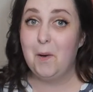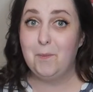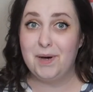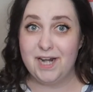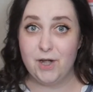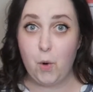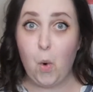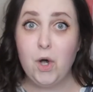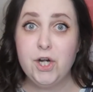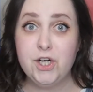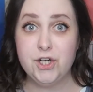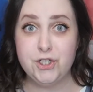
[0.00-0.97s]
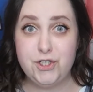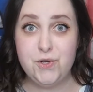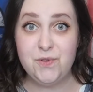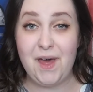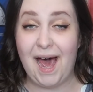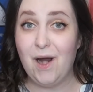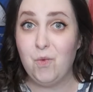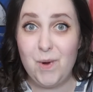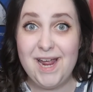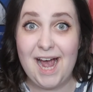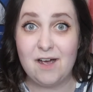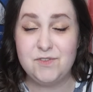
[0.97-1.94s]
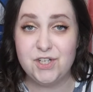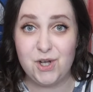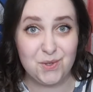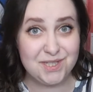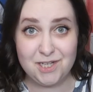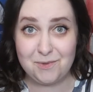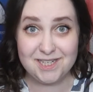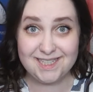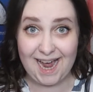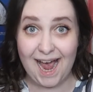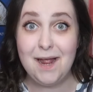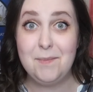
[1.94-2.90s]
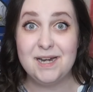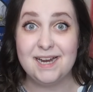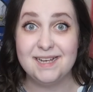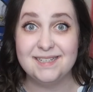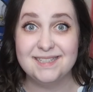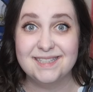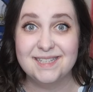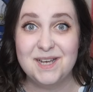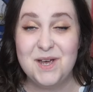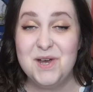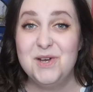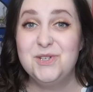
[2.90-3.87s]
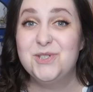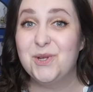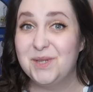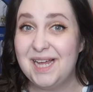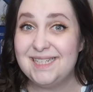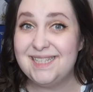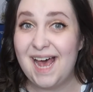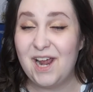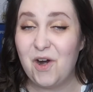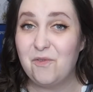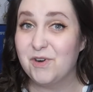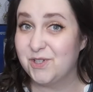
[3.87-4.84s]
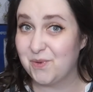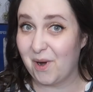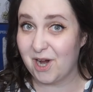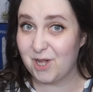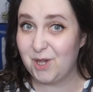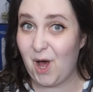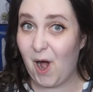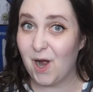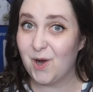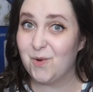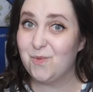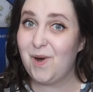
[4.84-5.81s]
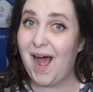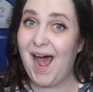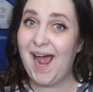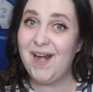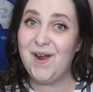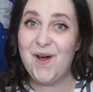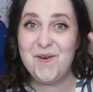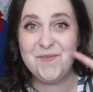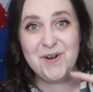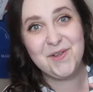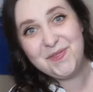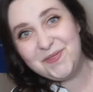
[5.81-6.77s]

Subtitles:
But in order to do that, we have to go see what time it is. So let's head over to our clock, right over